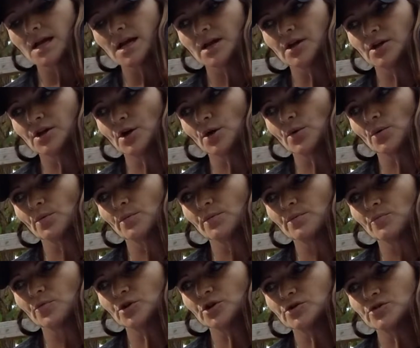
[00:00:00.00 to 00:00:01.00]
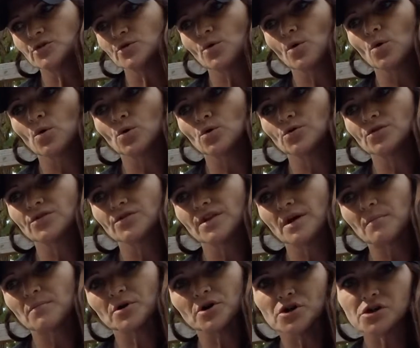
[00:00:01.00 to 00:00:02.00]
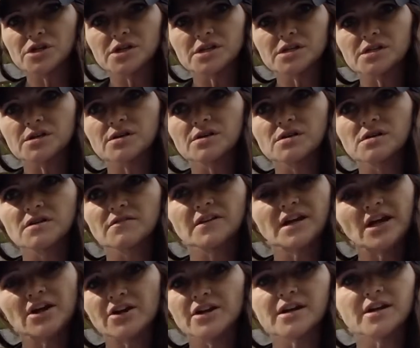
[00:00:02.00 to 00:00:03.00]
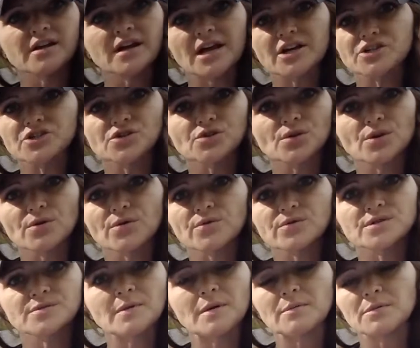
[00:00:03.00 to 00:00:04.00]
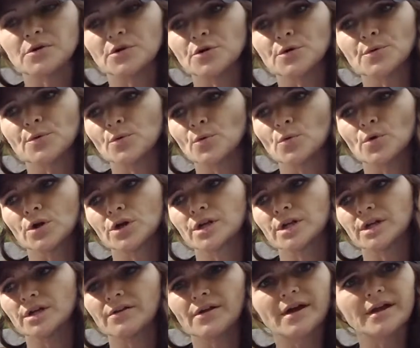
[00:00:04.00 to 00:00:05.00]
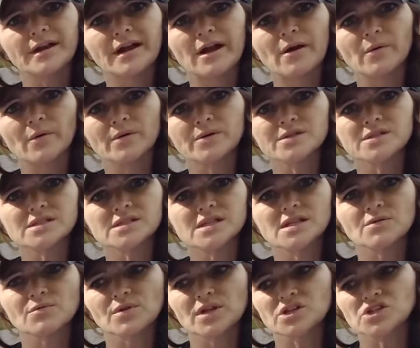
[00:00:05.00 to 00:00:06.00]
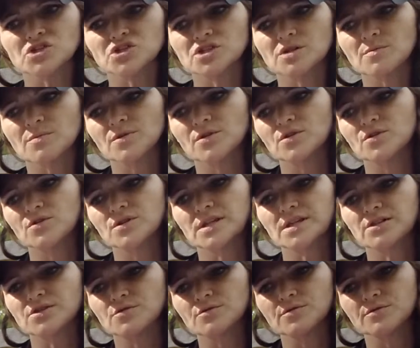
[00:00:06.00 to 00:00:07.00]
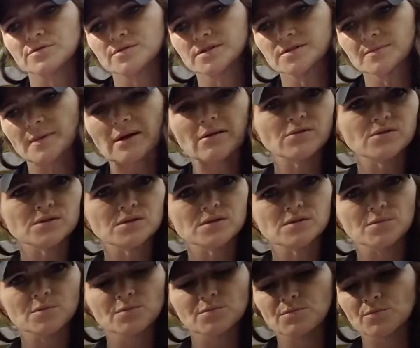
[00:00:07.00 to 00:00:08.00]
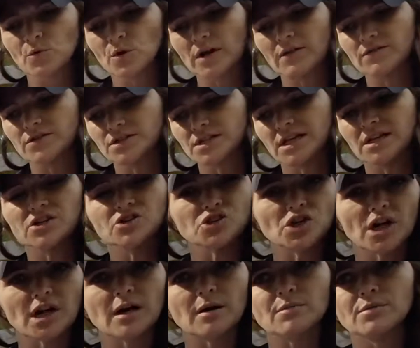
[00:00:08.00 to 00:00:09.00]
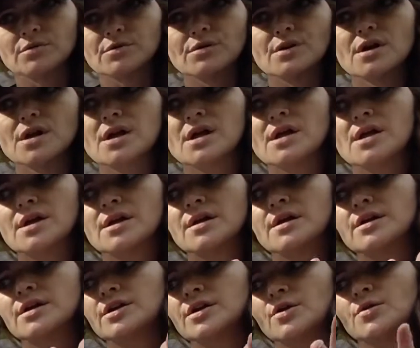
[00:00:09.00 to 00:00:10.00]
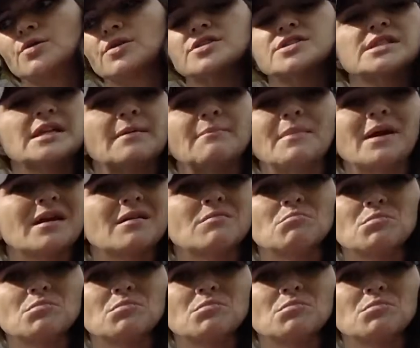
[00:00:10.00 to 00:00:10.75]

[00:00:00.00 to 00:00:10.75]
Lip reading: when you hold that burden of carrying extra loads, maybe you're working a lot of hours in a relationship, or you need your spouse or whatever to get a job, or, you're just not making